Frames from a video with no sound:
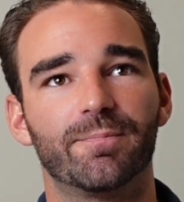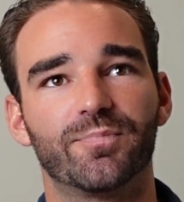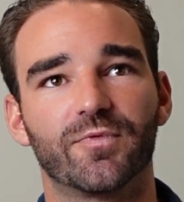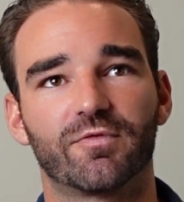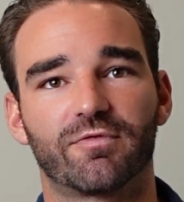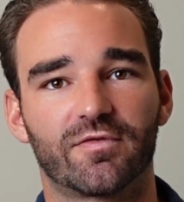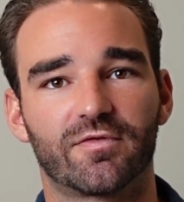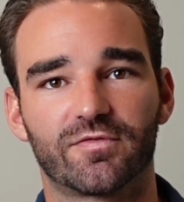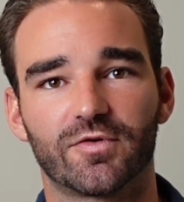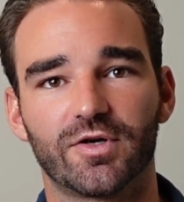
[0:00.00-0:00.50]

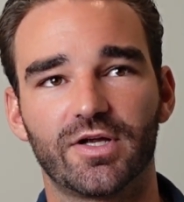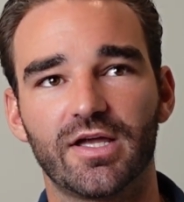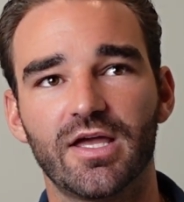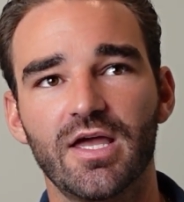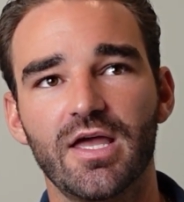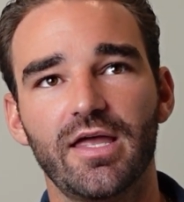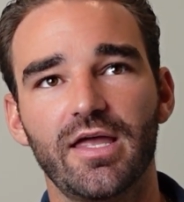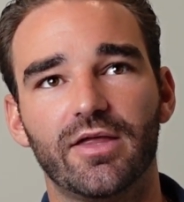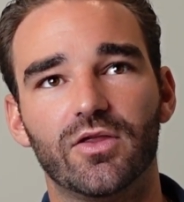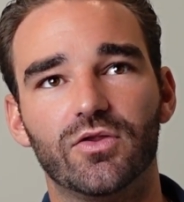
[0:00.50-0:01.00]
for free.
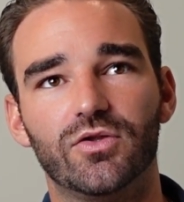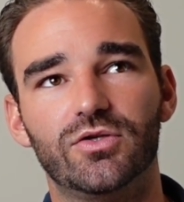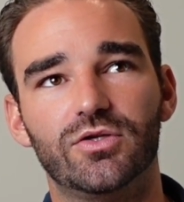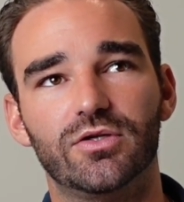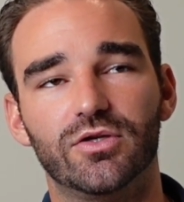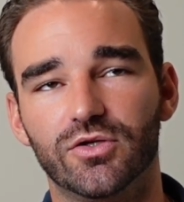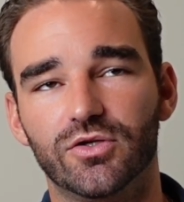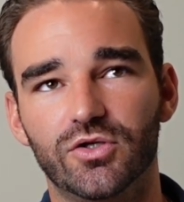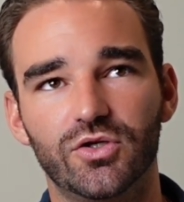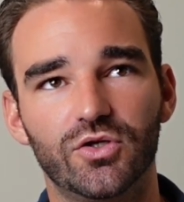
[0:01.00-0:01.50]

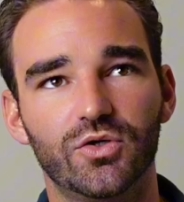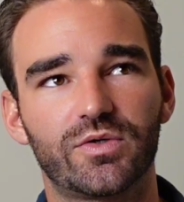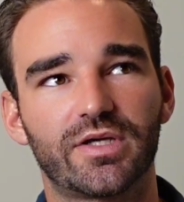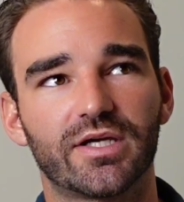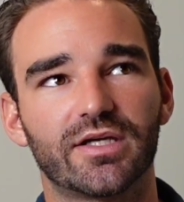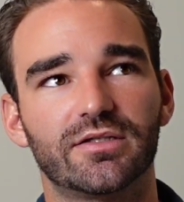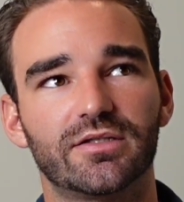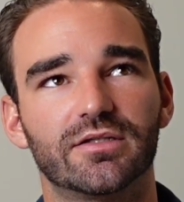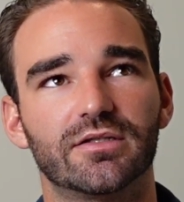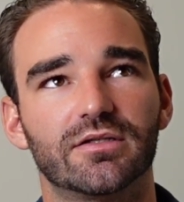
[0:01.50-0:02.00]

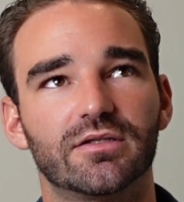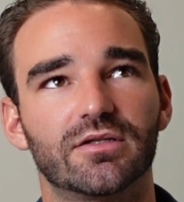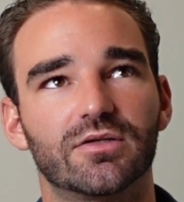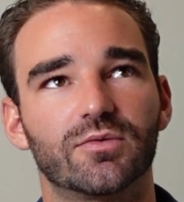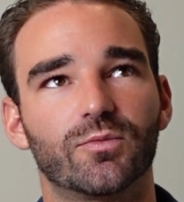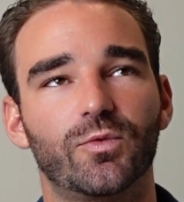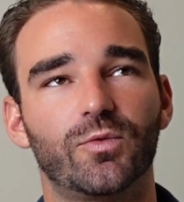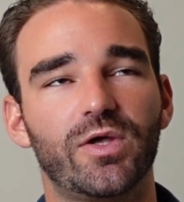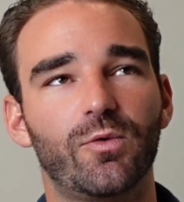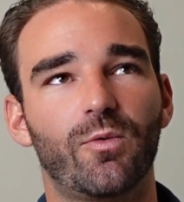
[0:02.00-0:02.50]
We